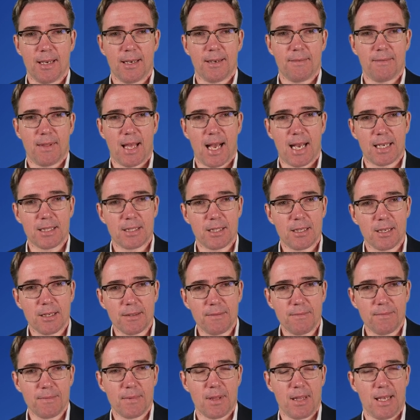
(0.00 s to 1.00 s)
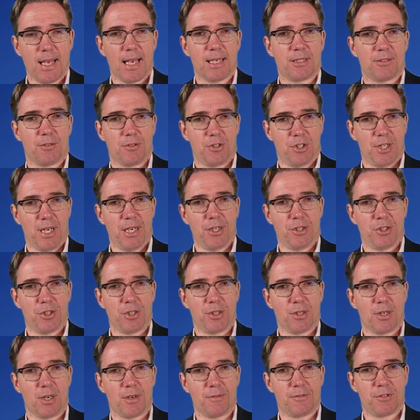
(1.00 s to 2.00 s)
ASEAN, the
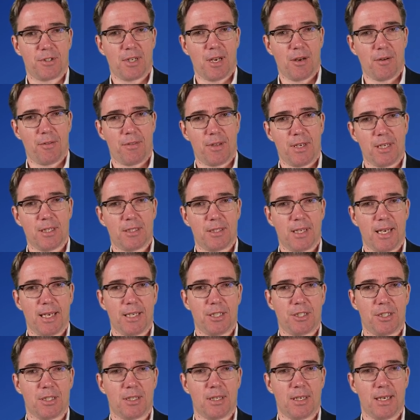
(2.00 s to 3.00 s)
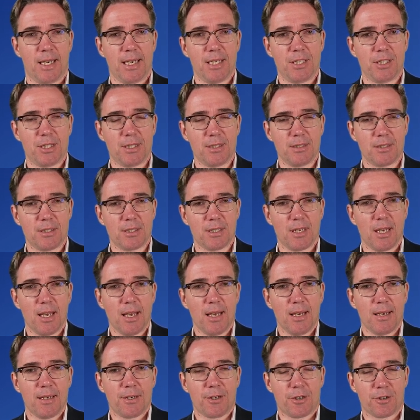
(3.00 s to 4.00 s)
Association of Southeast Asian Nations,
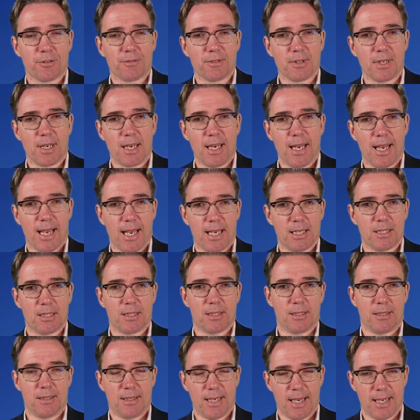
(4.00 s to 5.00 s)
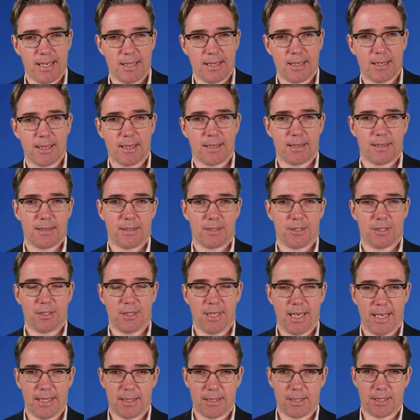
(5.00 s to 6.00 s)
currently has 10
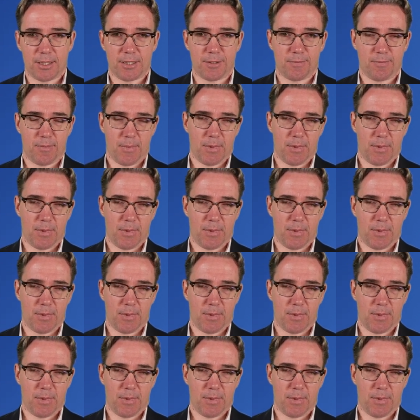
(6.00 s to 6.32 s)
states.